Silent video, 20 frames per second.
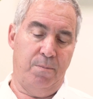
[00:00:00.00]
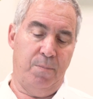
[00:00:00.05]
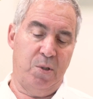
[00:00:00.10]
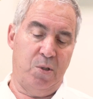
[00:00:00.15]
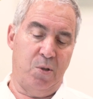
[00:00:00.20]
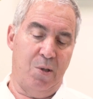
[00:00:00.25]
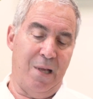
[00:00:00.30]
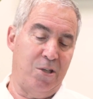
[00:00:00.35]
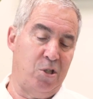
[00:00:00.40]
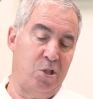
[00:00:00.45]

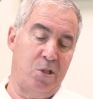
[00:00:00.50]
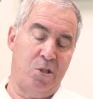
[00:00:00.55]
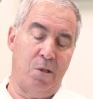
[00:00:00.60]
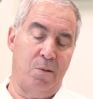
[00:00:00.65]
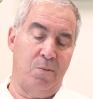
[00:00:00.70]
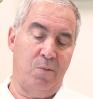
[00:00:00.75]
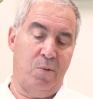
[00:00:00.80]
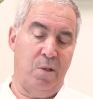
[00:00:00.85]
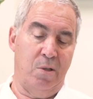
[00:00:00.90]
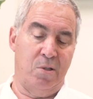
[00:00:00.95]
So that's just
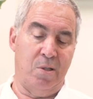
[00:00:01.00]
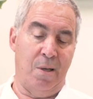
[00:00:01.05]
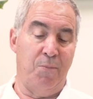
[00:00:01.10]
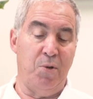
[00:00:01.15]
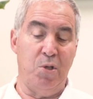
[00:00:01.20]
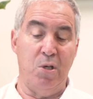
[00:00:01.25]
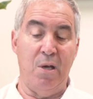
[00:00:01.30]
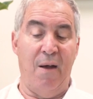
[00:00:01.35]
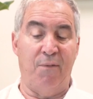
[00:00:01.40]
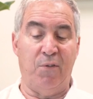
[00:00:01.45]

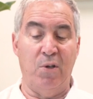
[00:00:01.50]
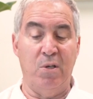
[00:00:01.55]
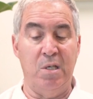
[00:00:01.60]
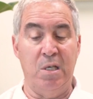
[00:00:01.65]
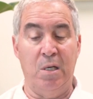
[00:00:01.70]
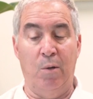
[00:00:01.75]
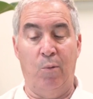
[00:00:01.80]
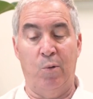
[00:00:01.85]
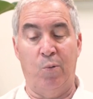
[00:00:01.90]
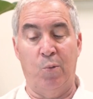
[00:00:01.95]
something you have
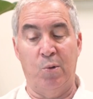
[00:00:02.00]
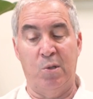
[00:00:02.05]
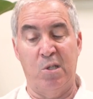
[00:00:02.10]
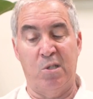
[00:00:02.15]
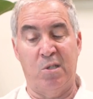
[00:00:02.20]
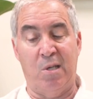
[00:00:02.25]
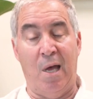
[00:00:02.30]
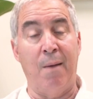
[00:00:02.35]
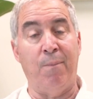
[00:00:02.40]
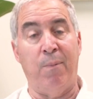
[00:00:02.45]
to deal with
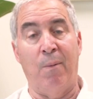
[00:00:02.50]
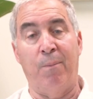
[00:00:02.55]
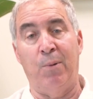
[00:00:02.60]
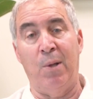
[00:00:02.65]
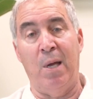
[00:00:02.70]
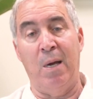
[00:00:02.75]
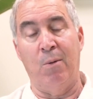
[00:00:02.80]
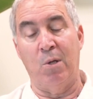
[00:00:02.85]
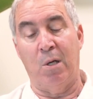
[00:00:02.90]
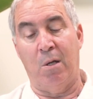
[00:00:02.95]
this type of
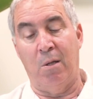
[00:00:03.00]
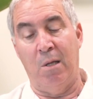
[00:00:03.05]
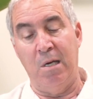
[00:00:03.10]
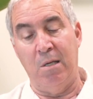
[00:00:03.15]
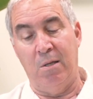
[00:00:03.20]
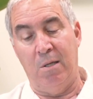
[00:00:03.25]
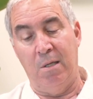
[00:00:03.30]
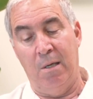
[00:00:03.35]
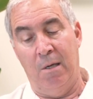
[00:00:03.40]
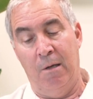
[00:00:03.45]
plant with
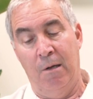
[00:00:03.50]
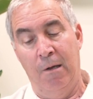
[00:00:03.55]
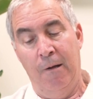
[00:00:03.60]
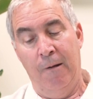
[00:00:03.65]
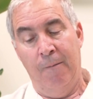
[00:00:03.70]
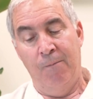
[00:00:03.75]
Calathea.